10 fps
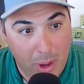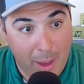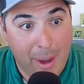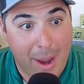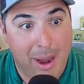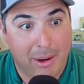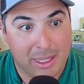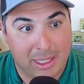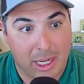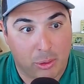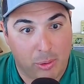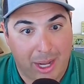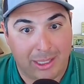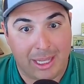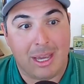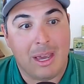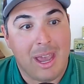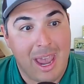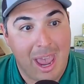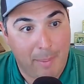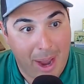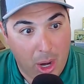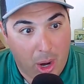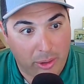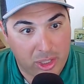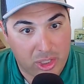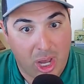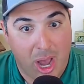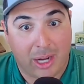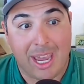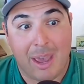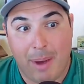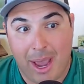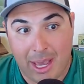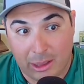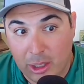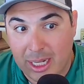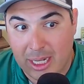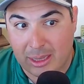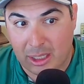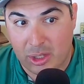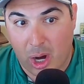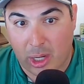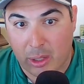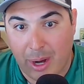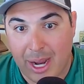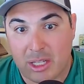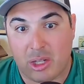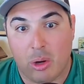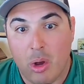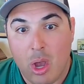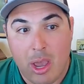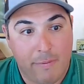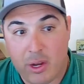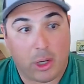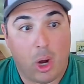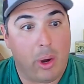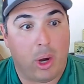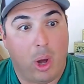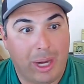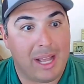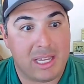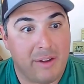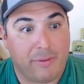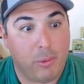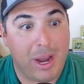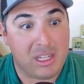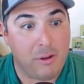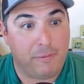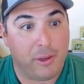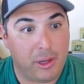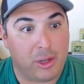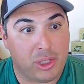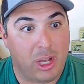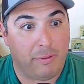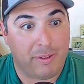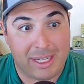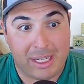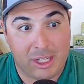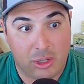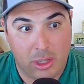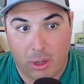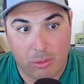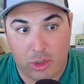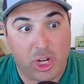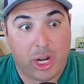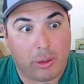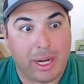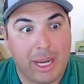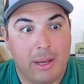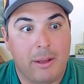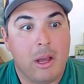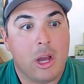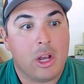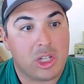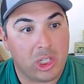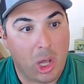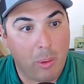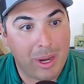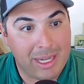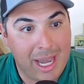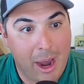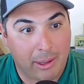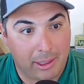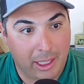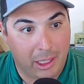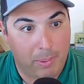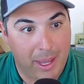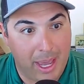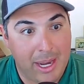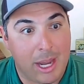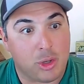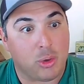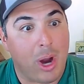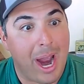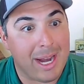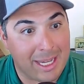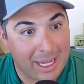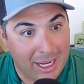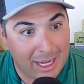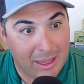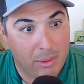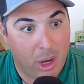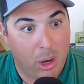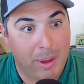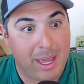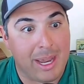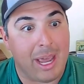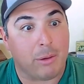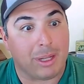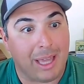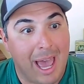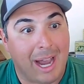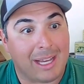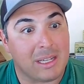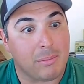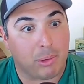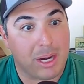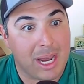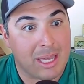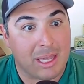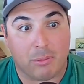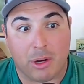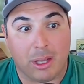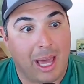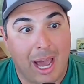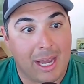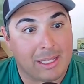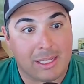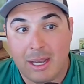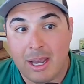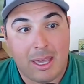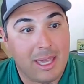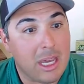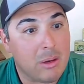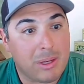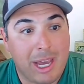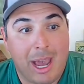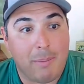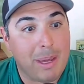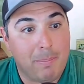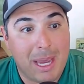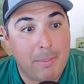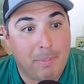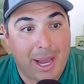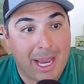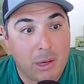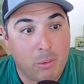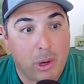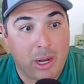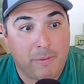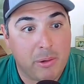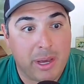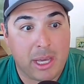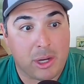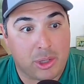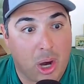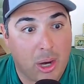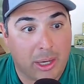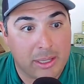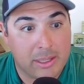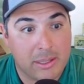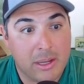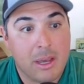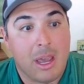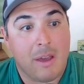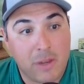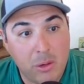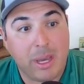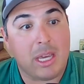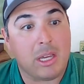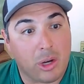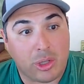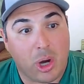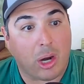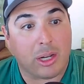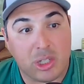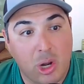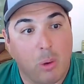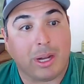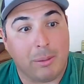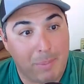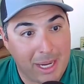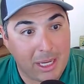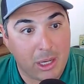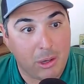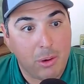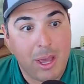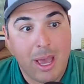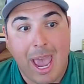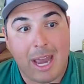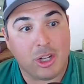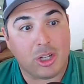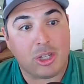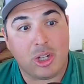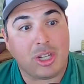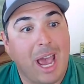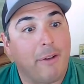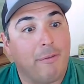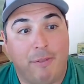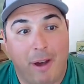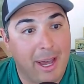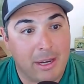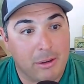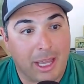Am I mounting the gun correctly? Am I on the stock? Am I looking at the target, right? So if you're going all kinds of different ways and you feel yourself, you know, jittery, slow it down a little bit and try to get into the mm. moment and relax and breathe and realize that you can't be beat by anyone if you hit your targets. If you hit your targets, no one can beat you. And just, just have fun.